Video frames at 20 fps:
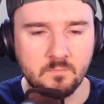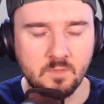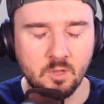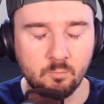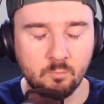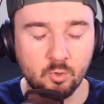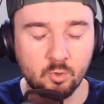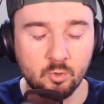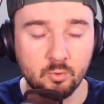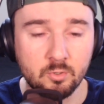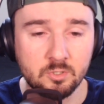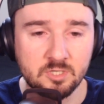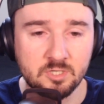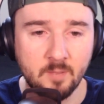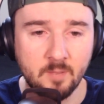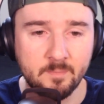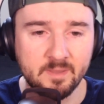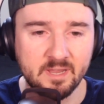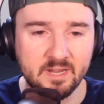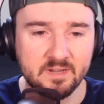Brewers
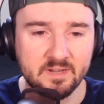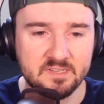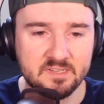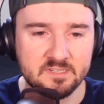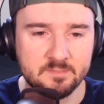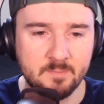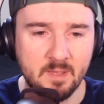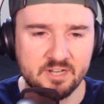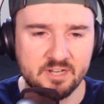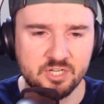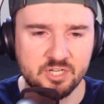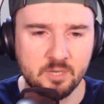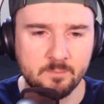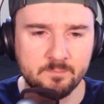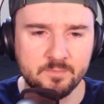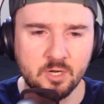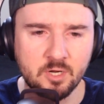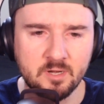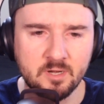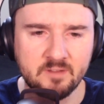coming into this matchup
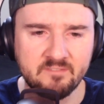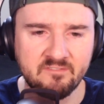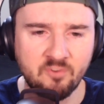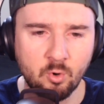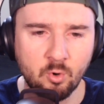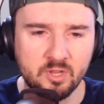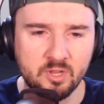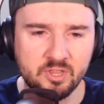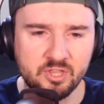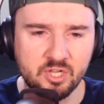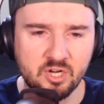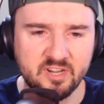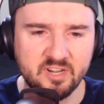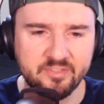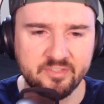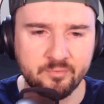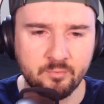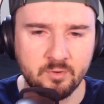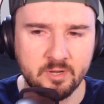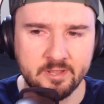34 and
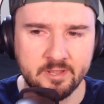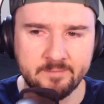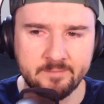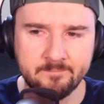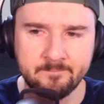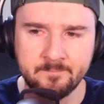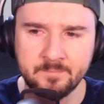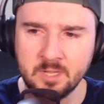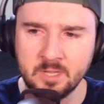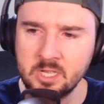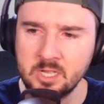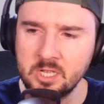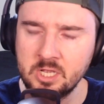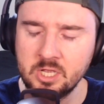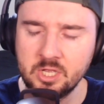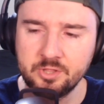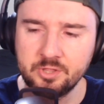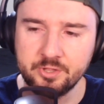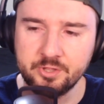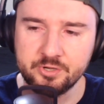33.
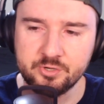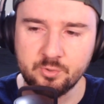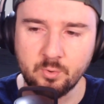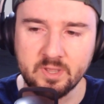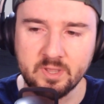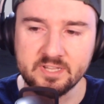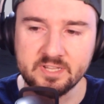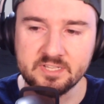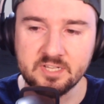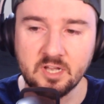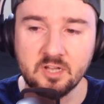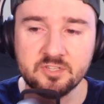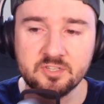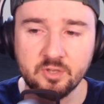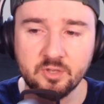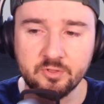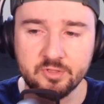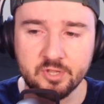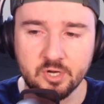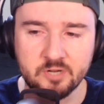The Twins also
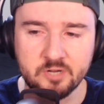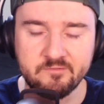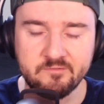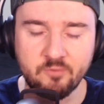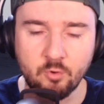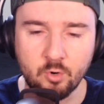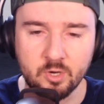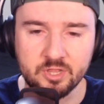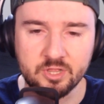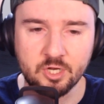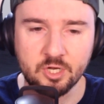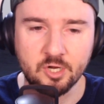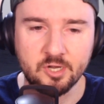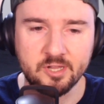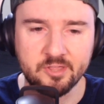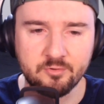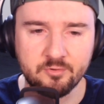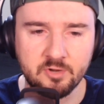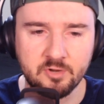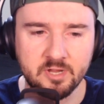34 and
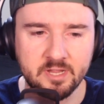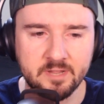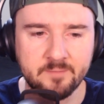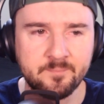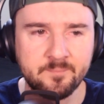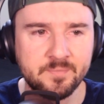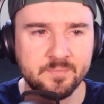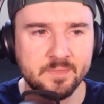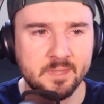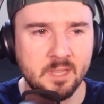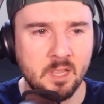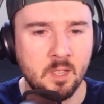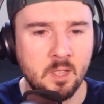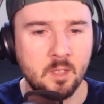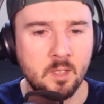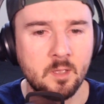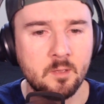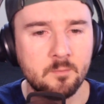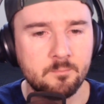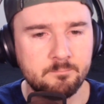33.
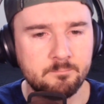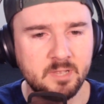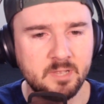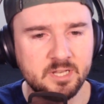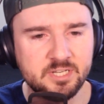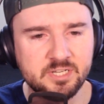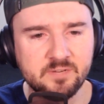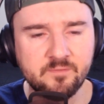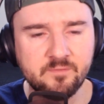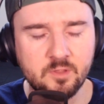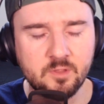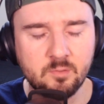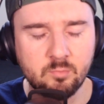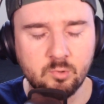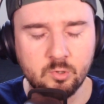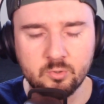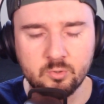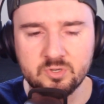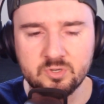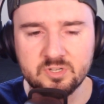Pitching for the
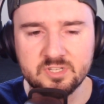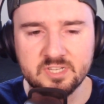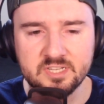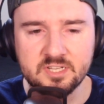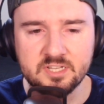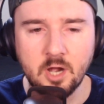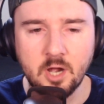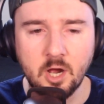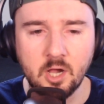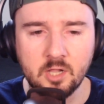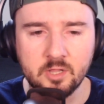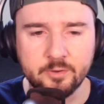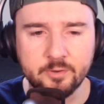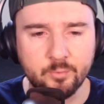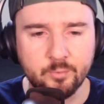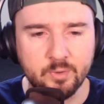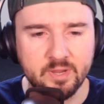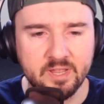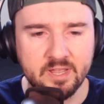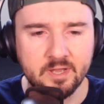Brewers is Colin
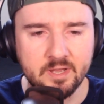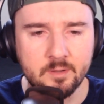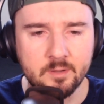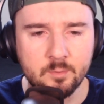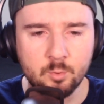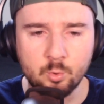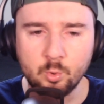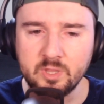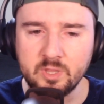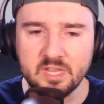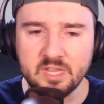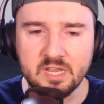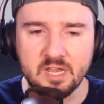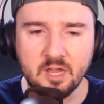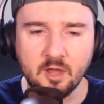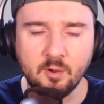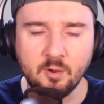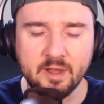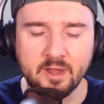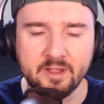Rea with an
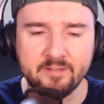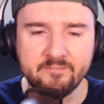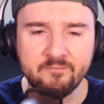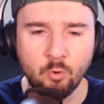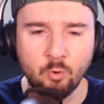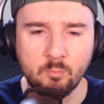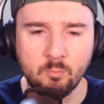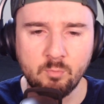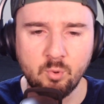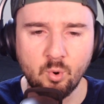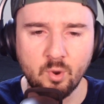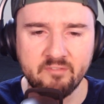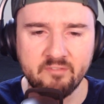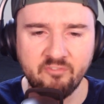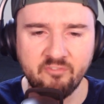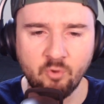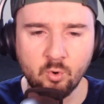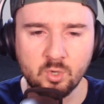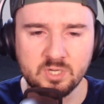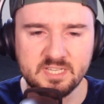ERA of
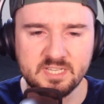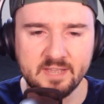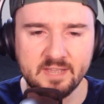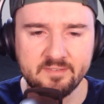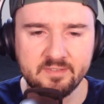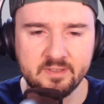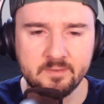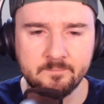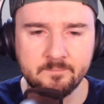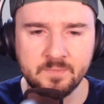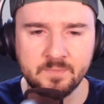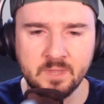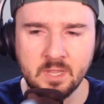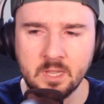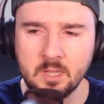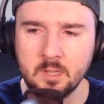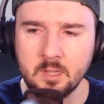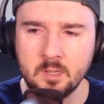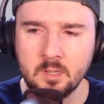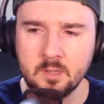4.47
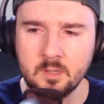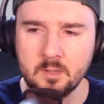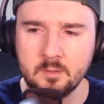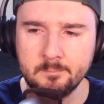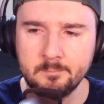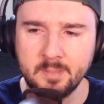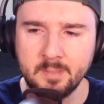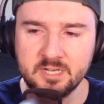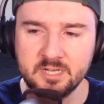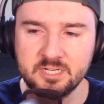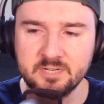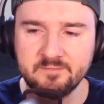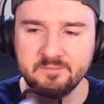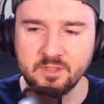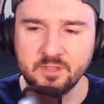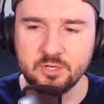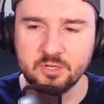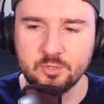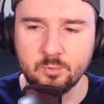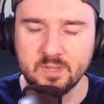Pitching for
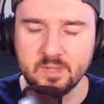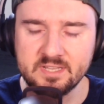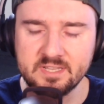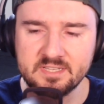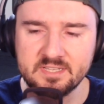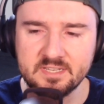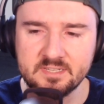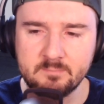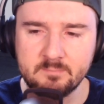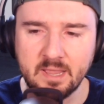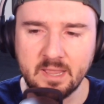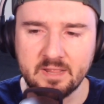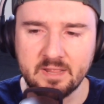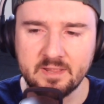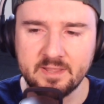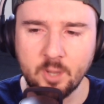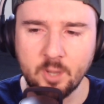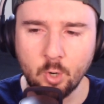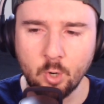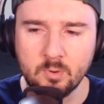the Twins is
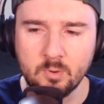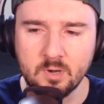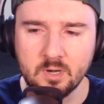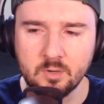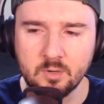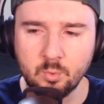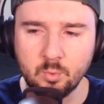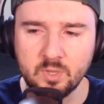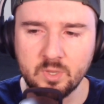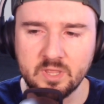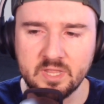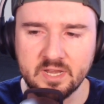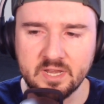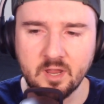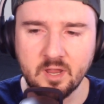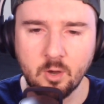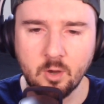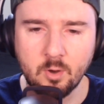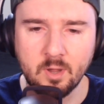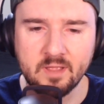Bailey Ober with an
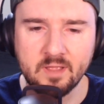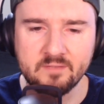ERA of